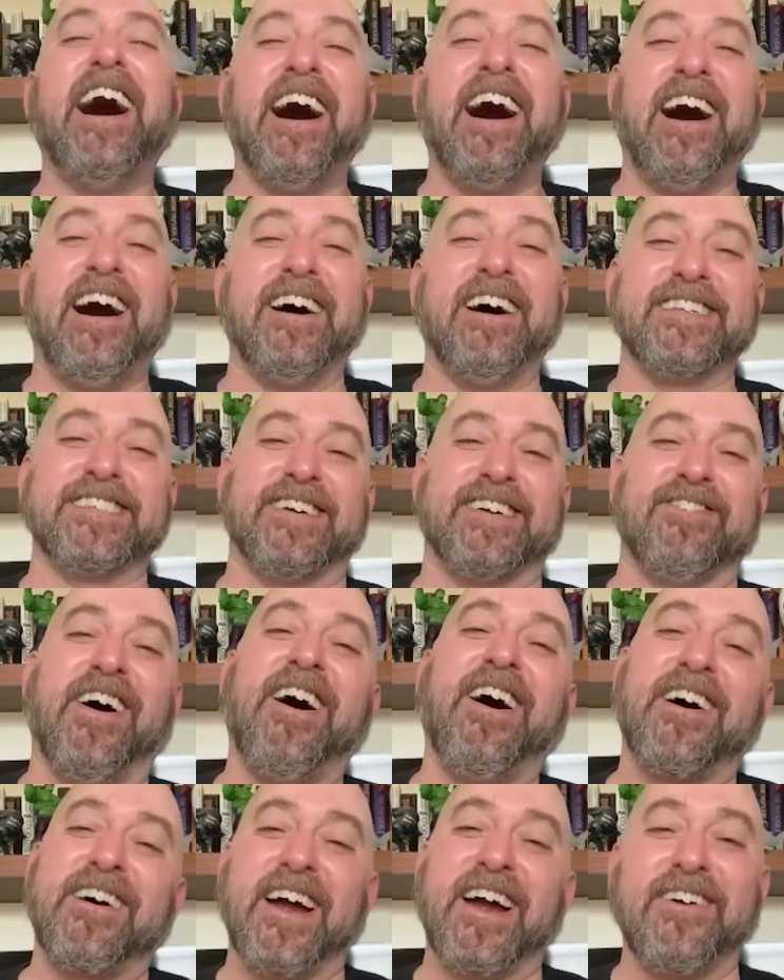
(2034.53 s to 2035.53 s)
Awesome.
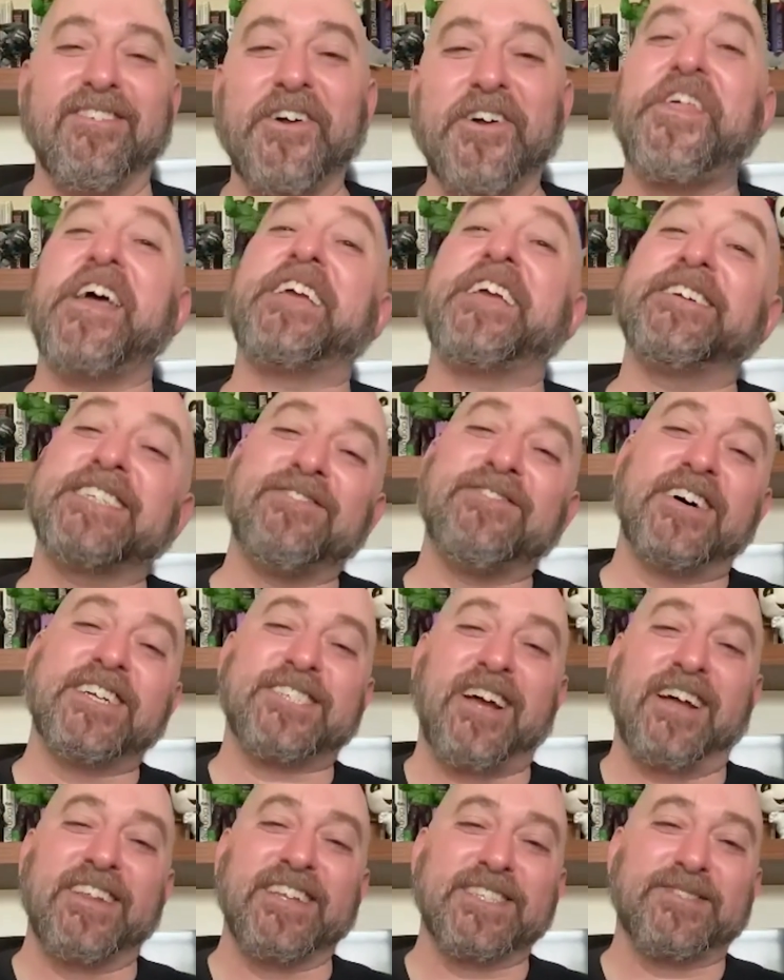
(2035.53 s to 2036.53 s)
All right, well, thank you so much,
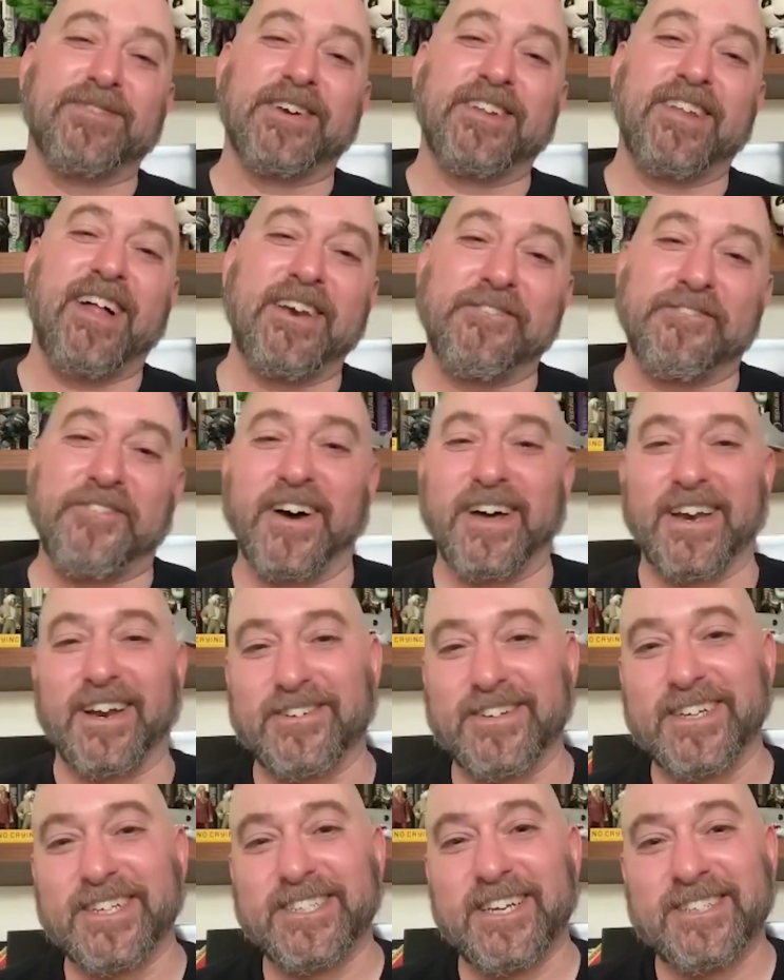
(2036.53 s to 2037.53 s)
Sean. This has been a lot of fun. I
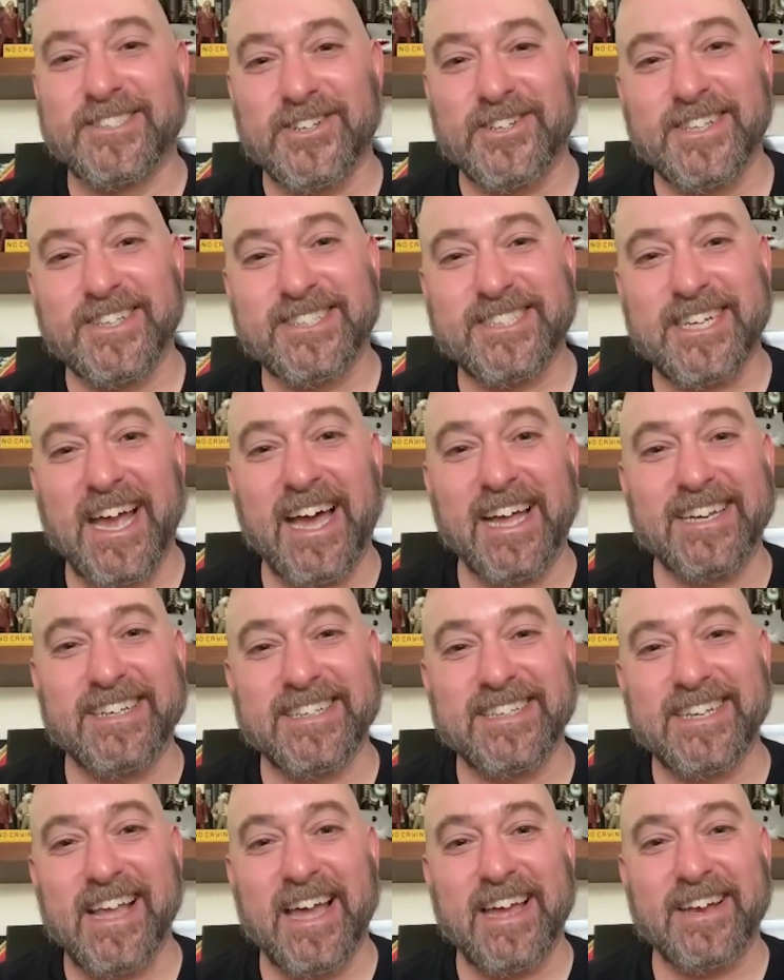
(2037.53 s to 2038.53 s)
really enjoyed the chat and
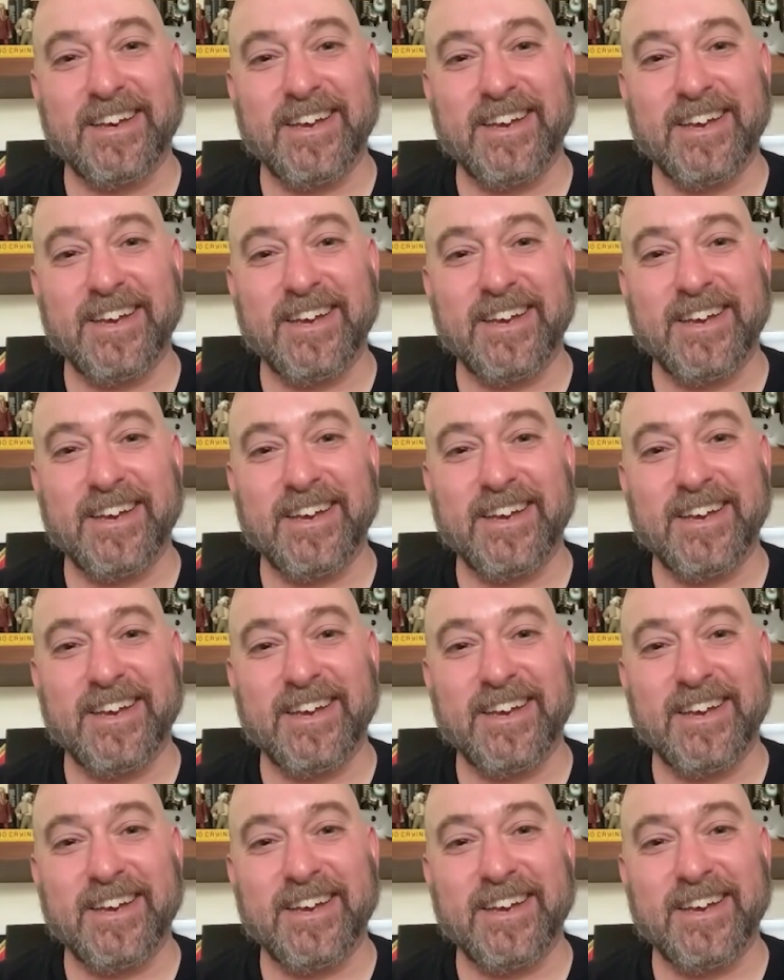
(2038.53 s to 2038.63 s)
the game.